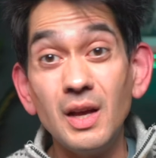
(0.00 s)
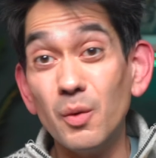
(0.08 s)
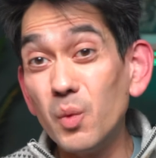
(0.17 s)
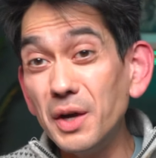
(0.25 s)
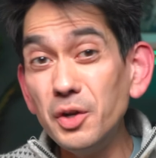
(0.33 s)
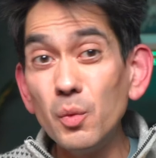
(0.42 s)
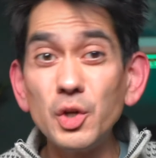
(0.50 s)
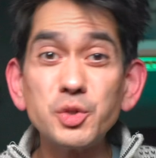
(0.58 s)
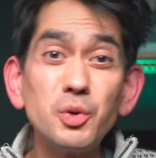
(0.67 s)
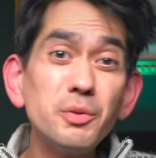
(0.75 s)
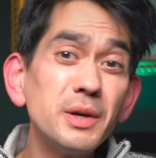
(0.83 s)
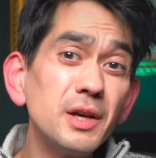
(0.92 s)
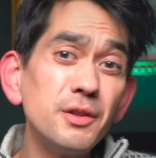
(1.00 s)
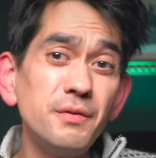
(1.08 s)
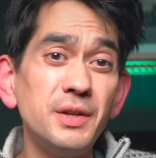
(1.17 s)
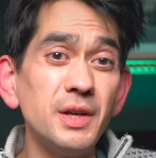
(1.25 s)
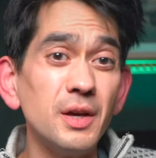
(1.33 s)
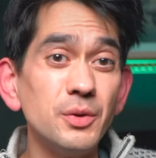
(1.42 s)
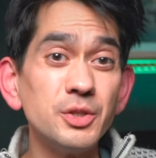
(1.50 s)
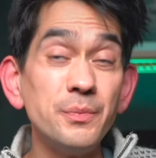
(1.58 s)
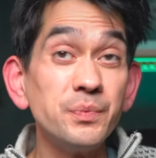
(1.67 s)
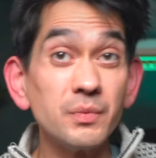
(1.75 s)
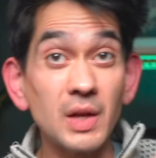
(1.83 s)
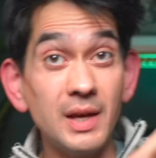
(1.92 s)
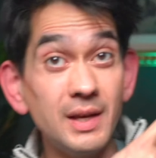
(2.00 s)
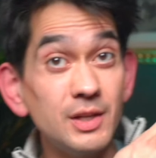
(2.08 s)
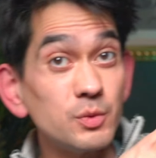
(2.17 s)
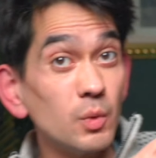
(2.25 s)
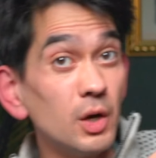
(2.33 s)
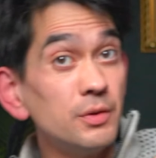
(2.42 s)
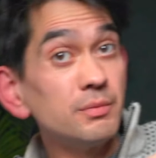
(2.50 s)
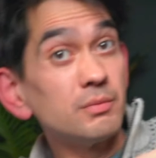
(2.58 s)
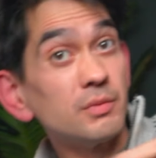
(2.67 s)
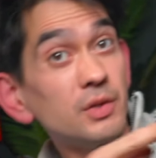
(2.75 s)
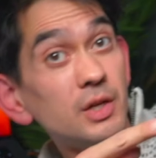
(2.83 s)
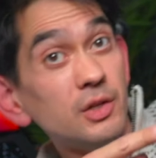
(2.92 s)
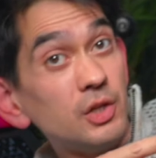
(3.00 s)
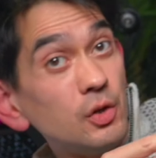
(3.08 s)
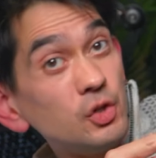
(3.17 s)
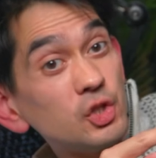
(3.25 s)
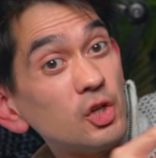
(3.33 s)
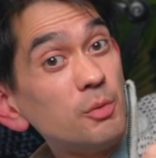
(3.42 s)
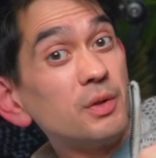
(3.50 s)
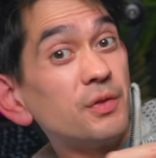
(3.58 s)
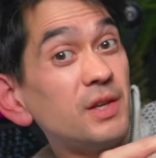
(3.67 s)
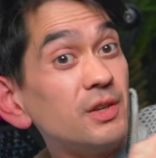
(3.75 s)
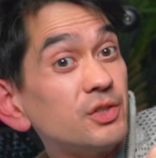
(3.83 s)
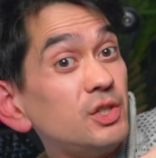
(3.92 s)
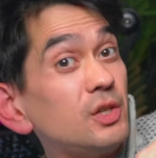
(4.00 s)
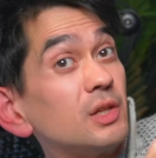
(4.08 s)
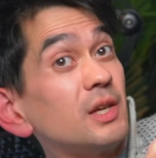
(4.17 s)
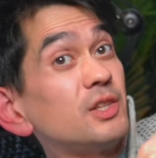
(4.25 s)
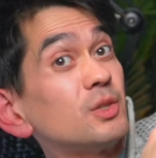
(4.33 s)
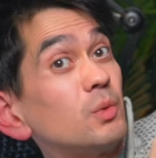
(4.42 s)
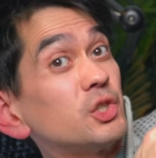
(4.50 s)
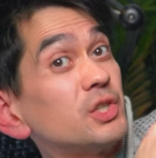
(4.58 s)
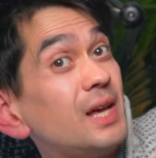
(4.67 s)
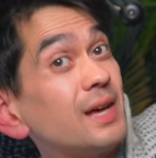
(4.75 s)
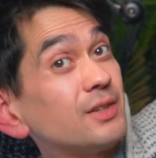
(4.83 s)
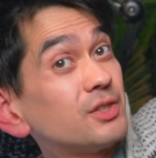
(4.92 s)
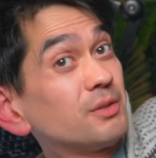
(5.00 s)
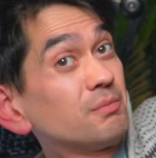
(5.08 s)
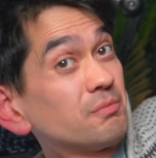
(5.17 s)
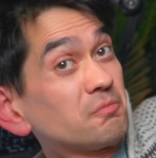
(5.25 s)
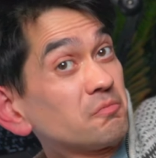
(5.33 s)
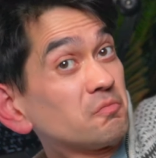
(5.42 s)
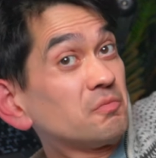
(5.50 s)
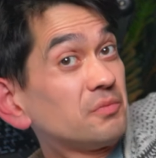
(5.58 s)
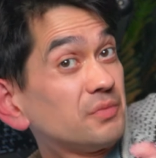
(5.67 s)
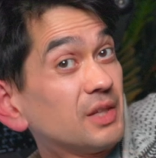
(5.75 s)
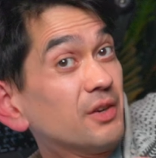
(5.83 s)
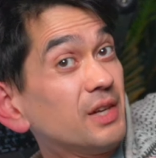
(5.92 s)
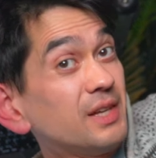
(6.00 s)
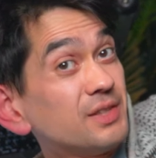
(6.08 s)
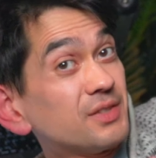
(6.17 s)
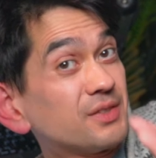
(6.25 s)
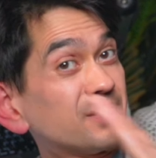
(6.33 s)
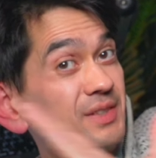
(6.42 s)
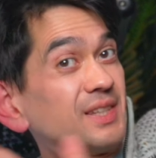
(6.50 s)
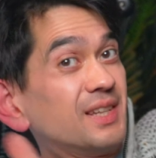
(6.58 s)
And why not watch one of my other videos? Here's one that YouTube thinks you'd like to watch next. Here it is.